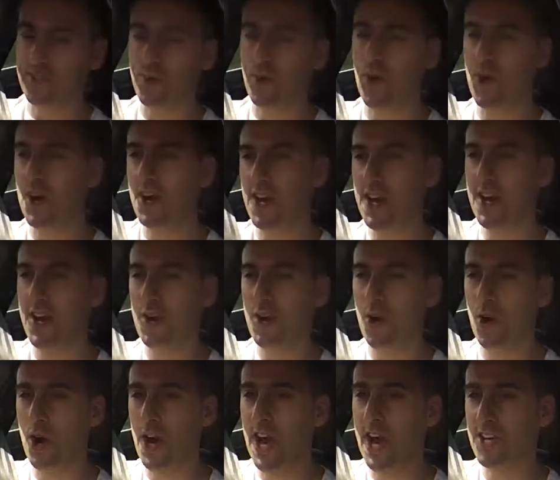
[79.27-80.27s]

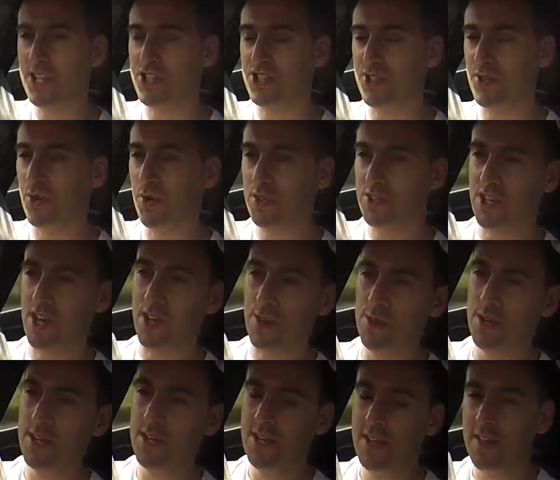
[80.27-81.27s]
hot hatches. Also,
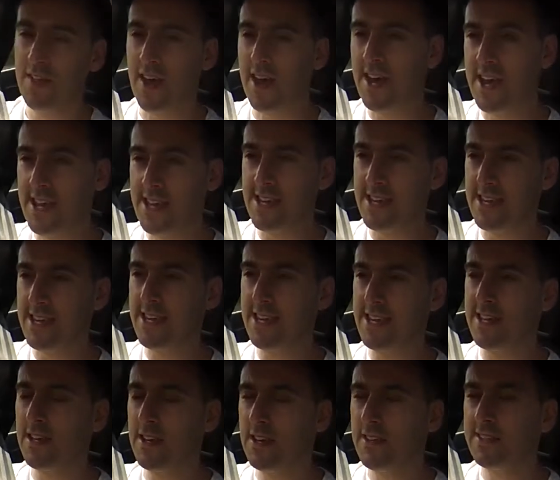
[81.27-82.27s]
they
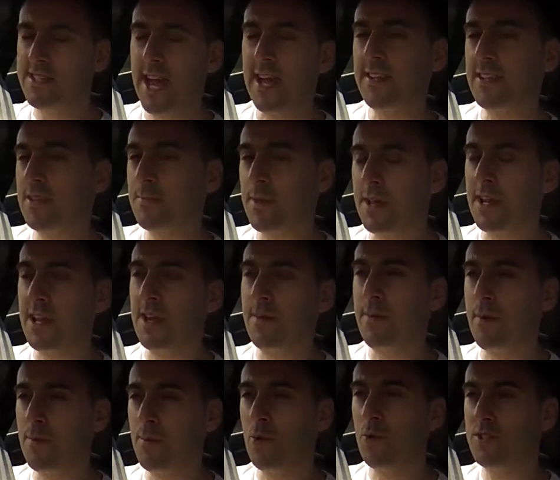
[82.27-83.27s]
tend to be a little bit
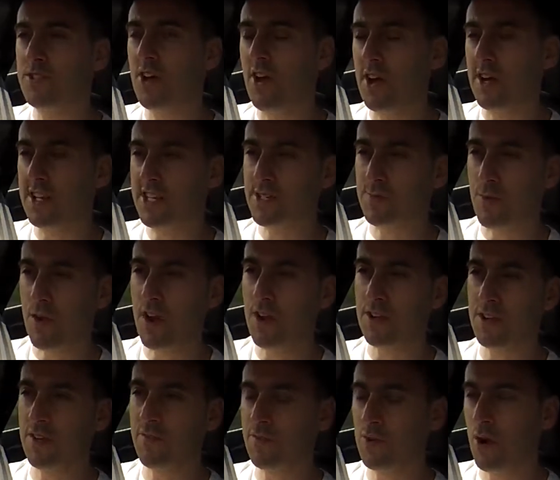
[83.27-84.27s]
more tightly sprung.
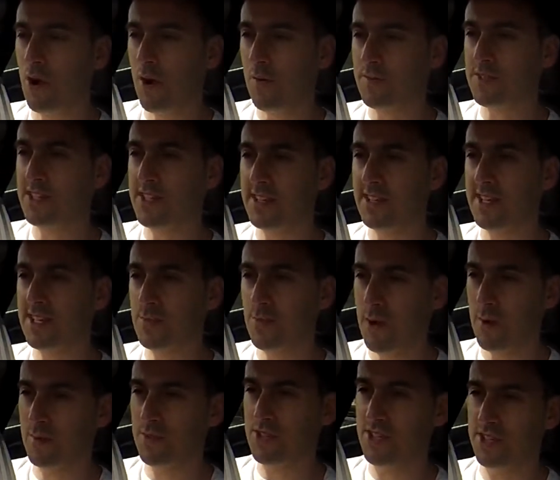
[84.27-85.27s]
You've got obviously this one,
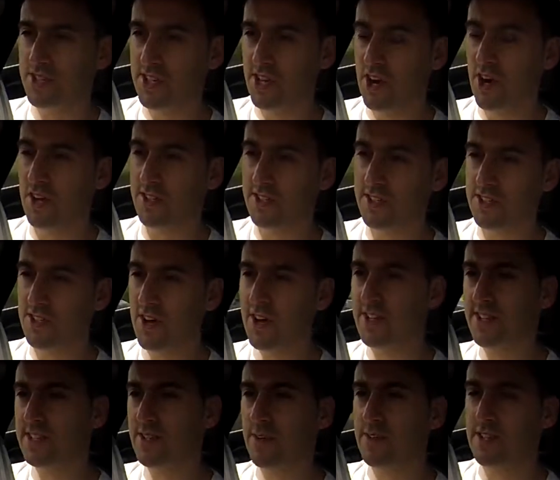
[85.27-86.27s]
which is the R Design,
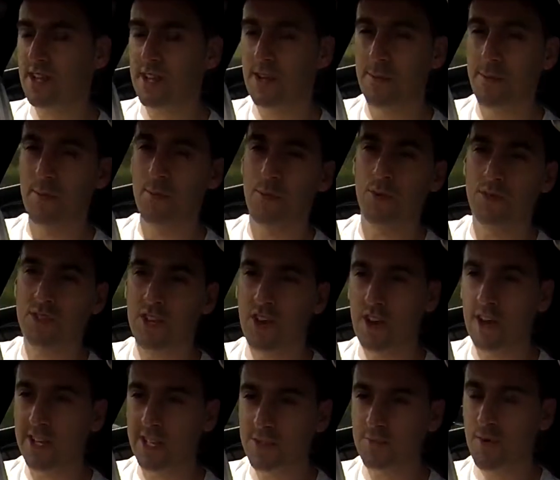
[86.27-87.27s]
so it's a little bit more
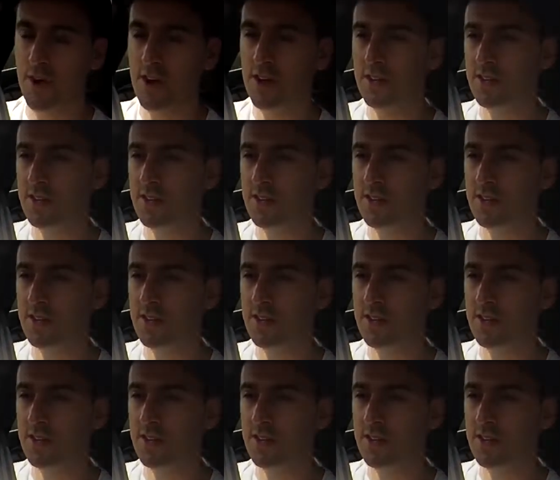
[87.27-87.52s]
tightly sprung than